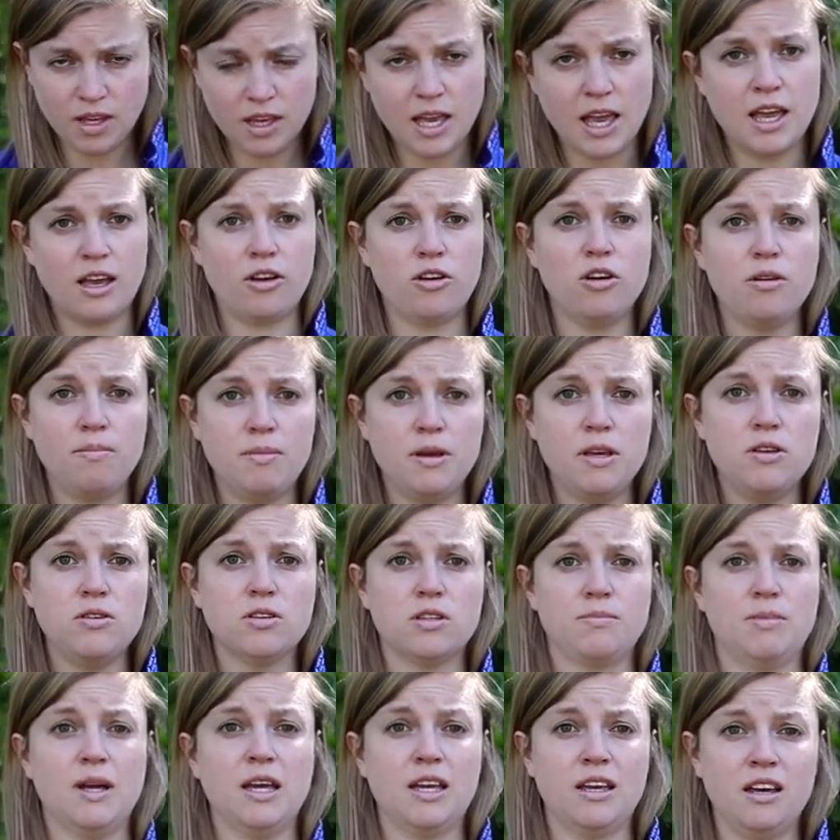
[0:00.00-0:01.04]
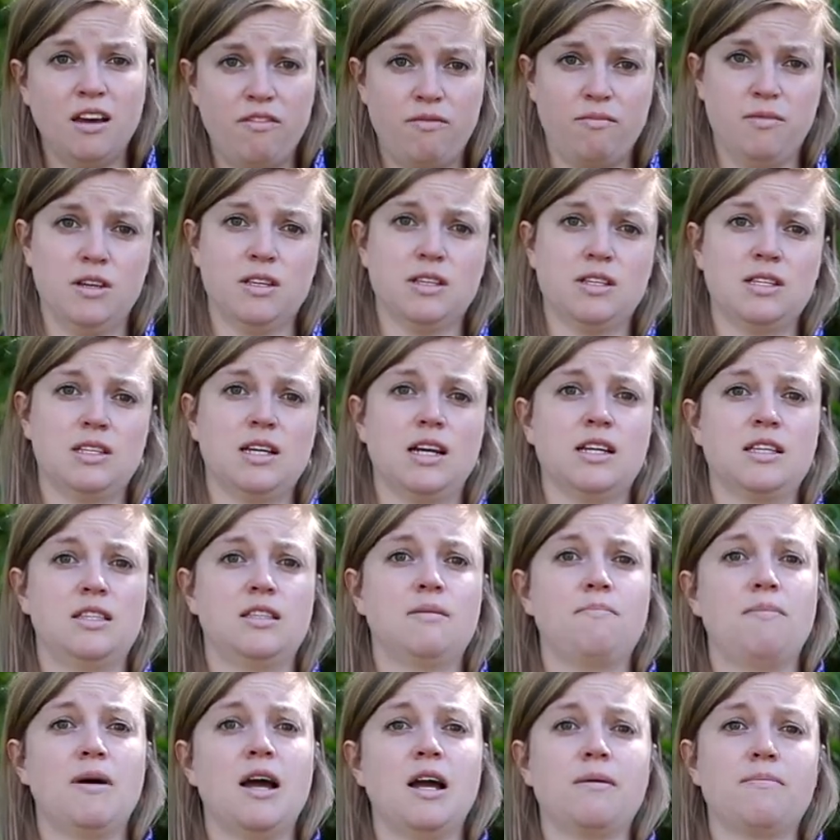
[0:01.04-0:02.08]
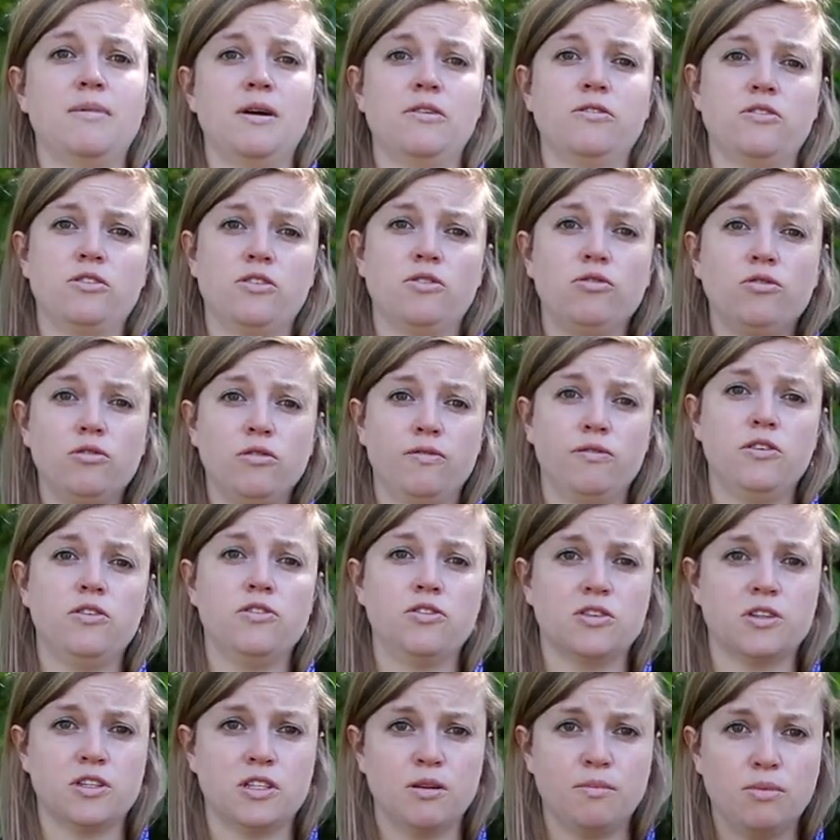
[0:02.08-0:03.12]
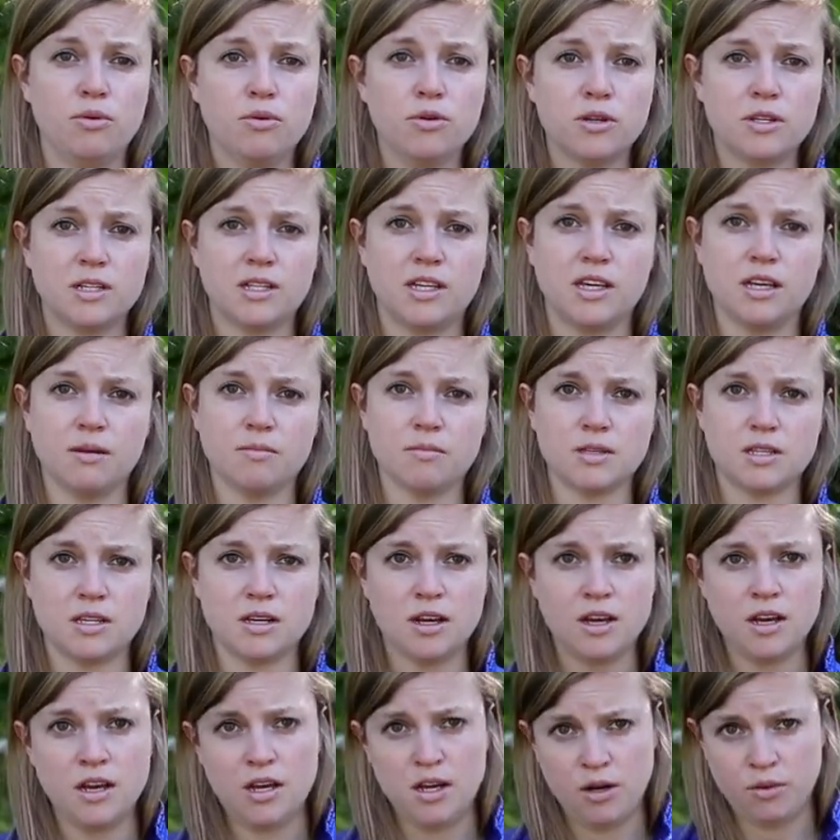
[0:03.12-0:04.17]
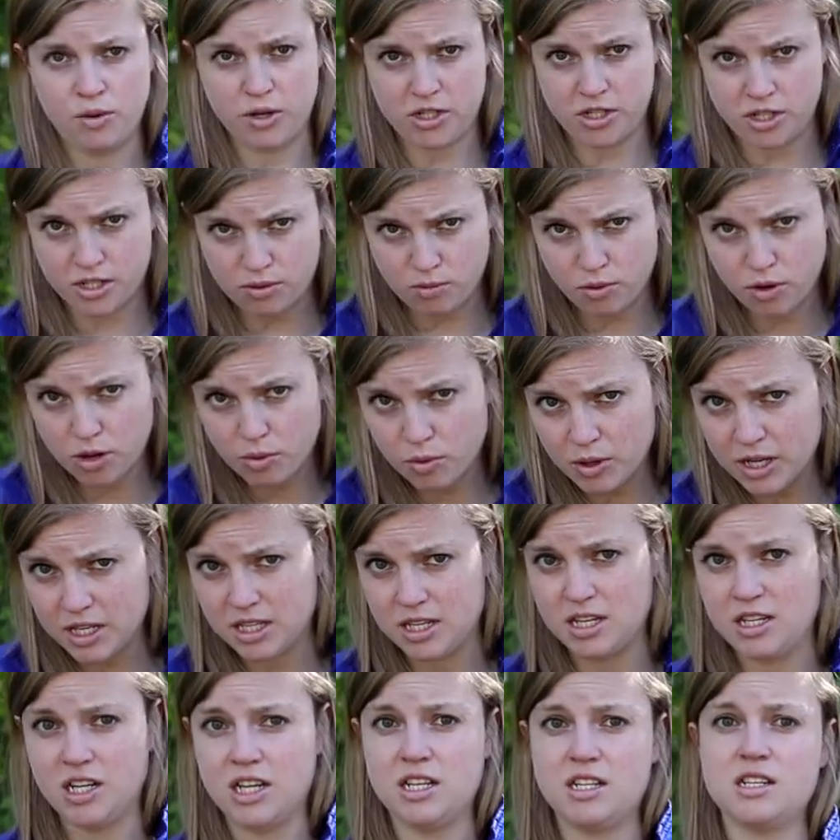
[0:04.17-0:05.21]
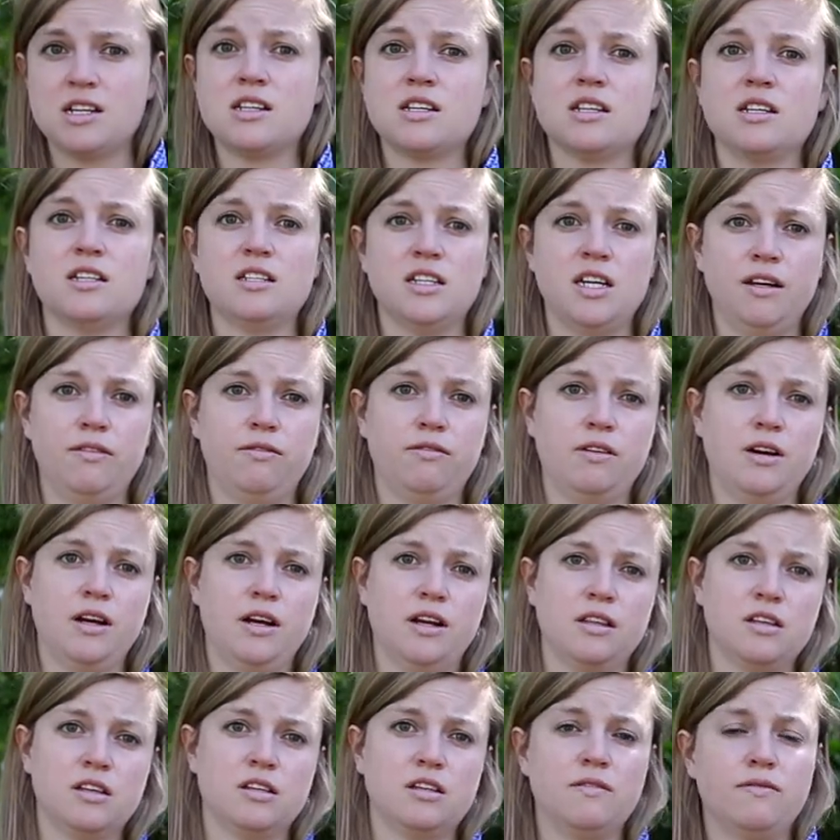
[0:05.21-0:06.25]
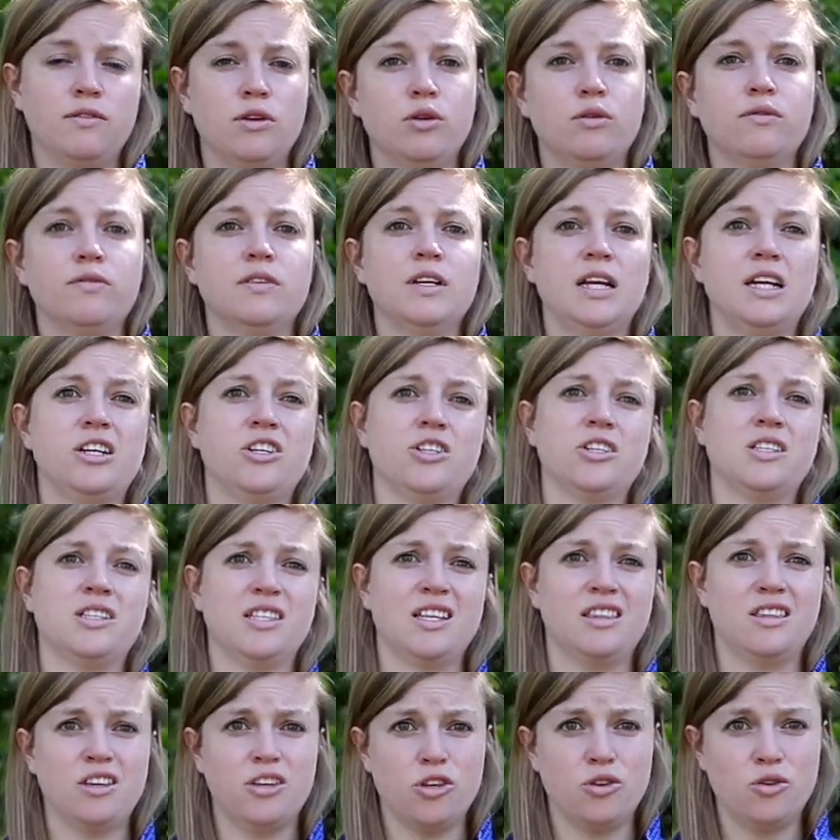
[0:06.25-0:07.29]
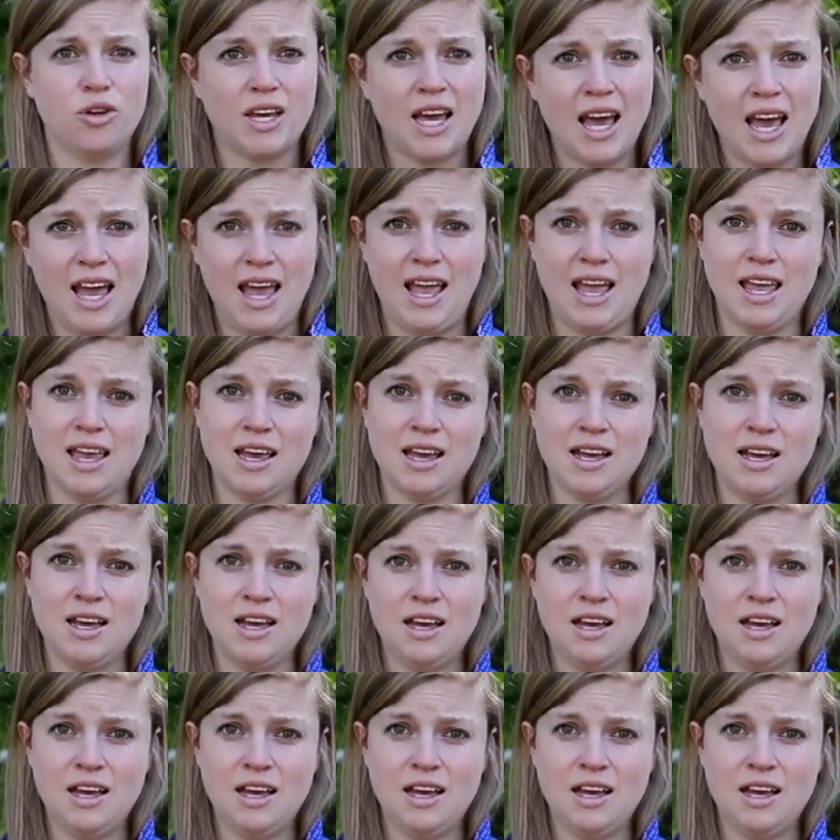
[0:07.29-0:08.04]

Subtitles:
It could be used by governments as the backbone to all future support schemes, which is what we're suggesting to DEFRA and the devolved nations in the UK,